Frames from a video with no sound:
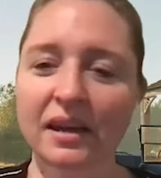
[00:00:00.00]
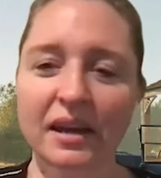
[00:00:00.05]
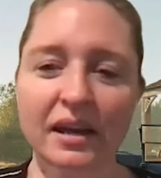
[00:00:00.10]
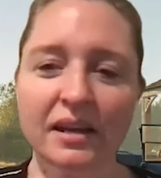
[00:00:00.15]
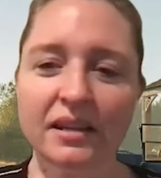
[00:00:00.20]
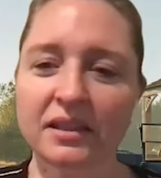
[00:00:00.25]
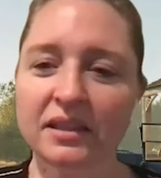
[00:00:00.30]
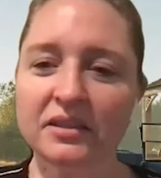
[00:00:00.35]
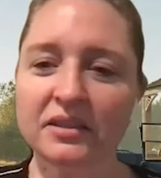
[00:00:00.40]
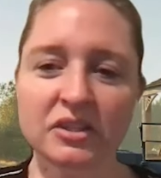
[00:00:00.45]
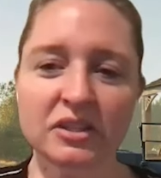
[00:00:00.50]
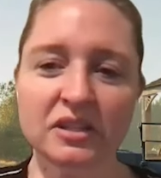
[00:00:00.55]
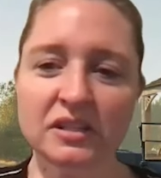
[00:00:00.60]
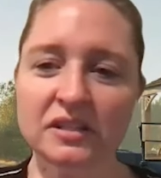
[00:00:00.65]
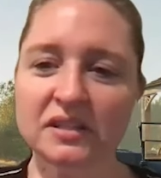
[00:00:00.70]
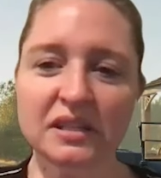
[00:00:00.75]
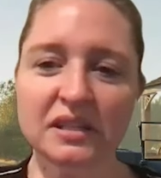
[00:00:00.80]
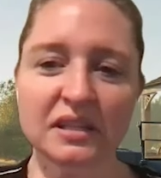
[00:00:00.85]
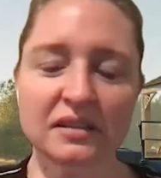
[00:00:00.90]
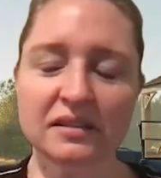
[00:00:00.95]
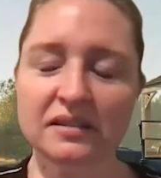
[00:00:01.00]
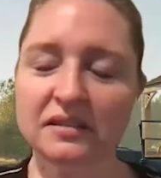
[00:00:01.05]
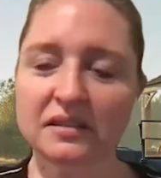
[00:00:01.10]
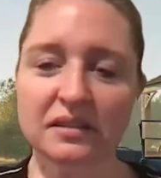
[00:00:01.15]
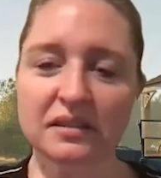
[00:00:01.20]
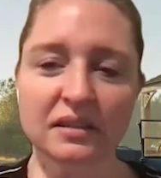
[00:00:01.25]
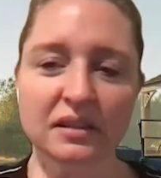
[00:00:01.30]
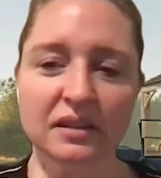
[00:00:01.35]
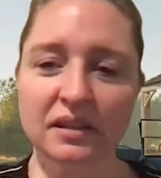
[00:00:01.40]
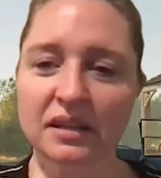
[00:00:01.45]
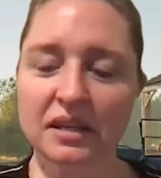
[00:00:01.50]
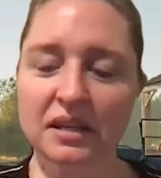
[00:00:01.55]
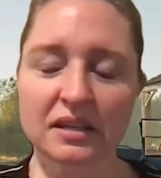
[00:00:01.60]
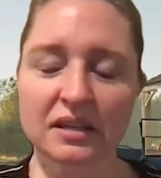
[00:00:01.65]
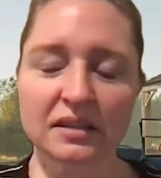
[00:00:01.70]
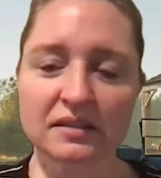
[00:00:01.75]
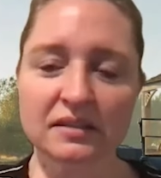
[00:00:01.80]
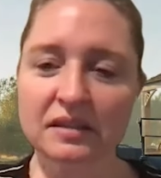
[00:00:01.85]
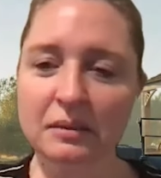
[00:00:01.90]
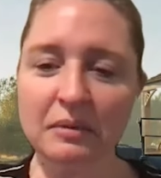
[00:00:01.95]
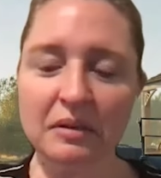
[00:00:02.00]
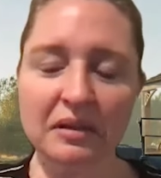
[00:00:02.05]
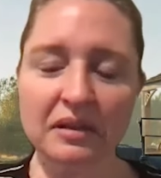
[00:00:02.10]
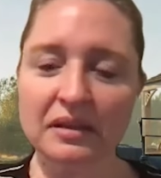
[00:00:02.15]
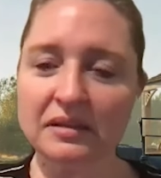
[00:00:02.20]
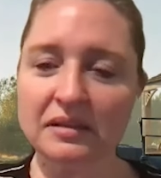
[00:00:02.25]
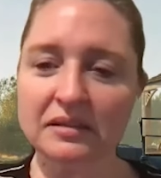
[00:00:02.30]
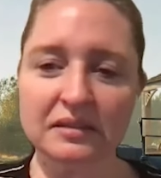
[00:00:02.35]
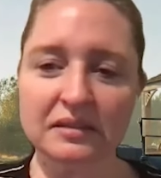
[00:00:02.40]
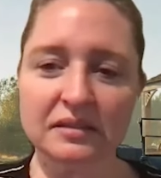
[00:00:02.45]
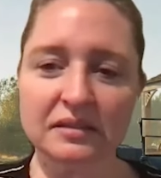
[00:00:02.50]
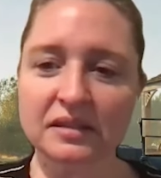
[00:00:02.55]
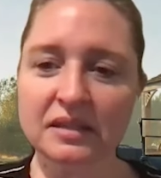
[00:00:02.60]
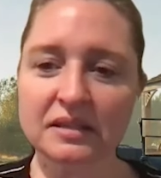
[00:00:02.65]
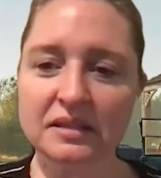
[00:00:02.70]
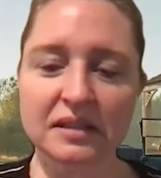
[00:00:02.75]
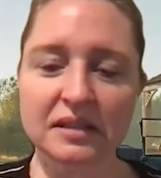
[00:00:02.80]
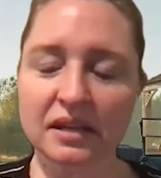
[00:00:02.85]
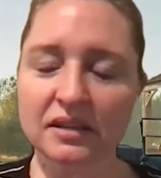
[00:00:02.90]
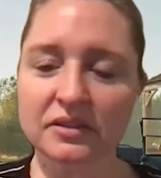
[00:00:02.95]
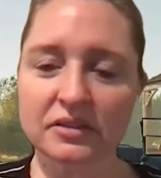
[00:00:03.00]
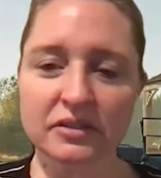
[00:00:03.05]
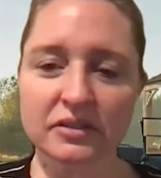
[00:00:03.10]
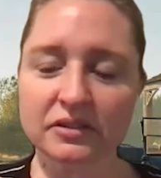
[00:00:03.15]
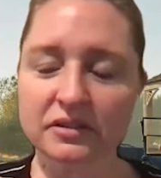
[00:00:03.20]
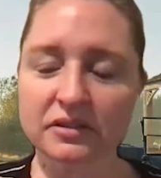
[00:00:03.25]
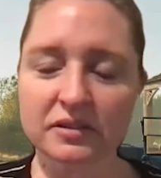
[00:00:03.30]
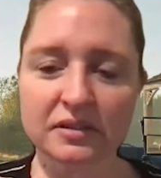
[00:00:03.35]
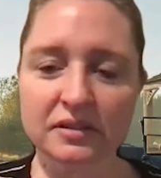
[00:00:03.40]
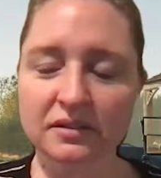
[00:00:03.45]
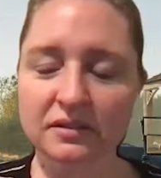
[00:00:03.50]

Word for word: i think she just needs to get yeah. some of this these answers it does